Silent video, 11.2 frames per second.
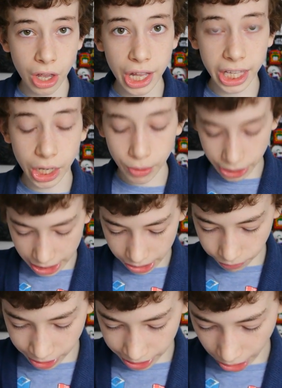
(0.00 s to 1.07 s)
earlier in
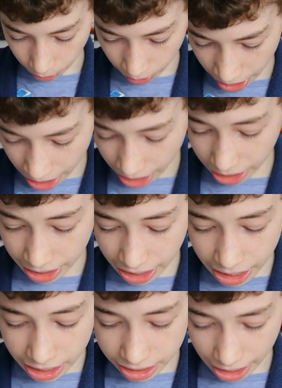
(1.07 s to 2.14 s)
this video, and
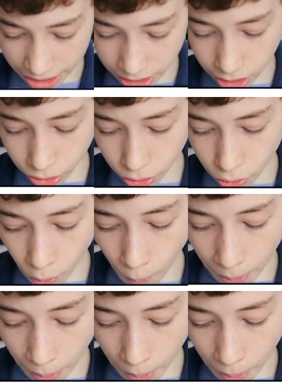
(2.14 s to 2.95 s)
he says, do your